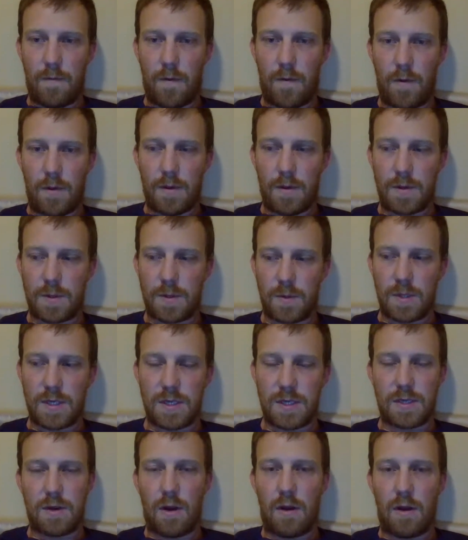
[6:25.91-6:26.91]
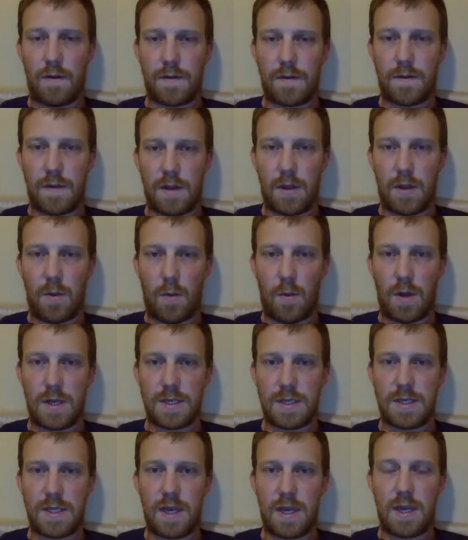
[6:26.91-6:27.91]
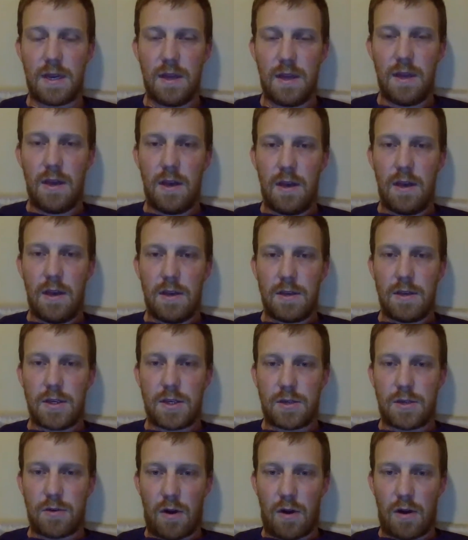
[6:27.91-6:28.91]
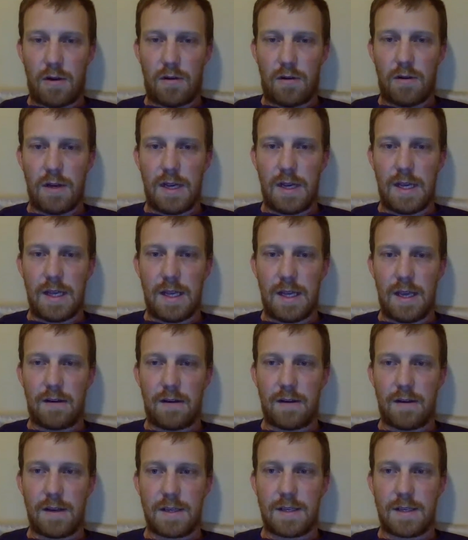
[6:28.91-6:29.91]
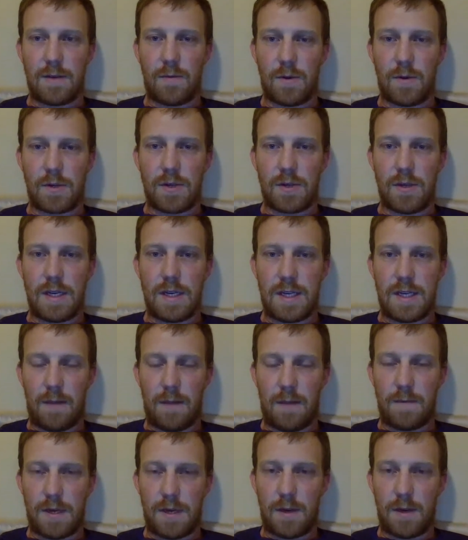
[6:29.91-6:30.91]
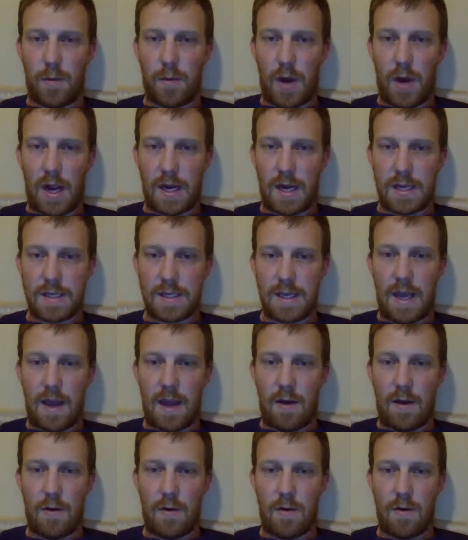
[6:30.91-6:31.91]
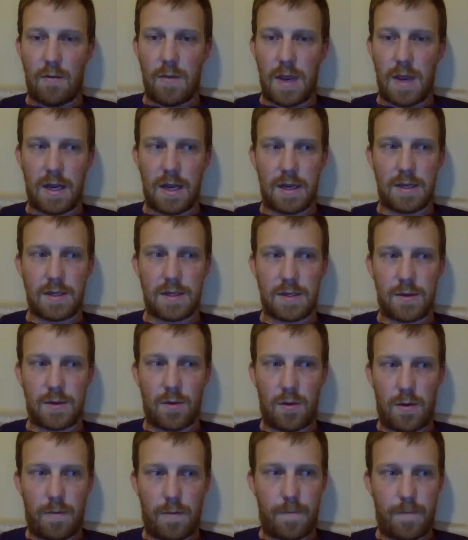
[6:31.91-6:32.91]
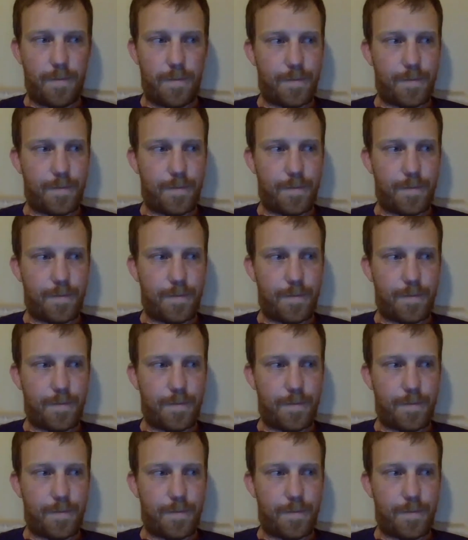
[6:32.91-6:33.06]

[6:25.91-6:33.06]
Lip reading: for those reasons are often the ones that struggle in the areas that we're attempting to practice at home and in school.